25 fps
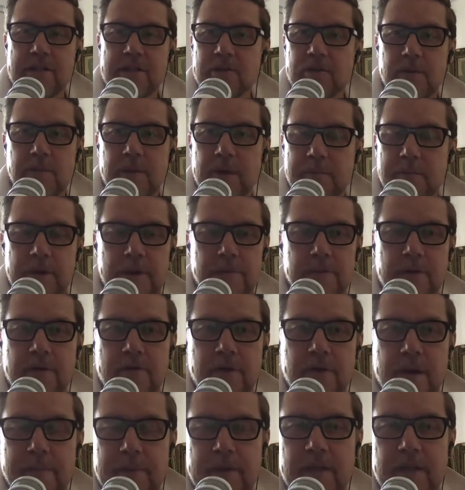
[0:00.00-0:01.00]
I talk about
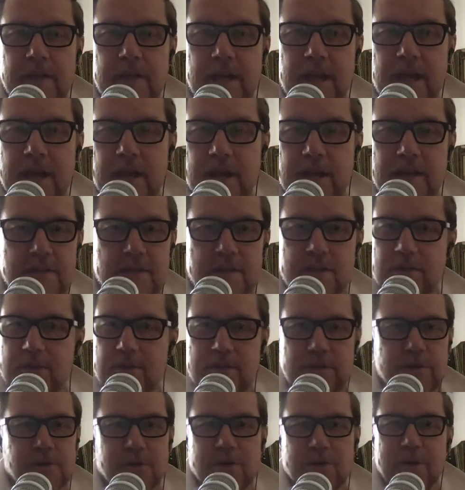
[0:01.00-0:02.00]
people crapping in their hands,
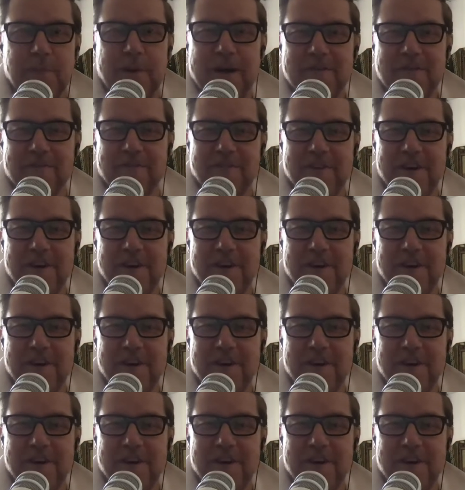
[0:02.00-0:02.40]
and you talk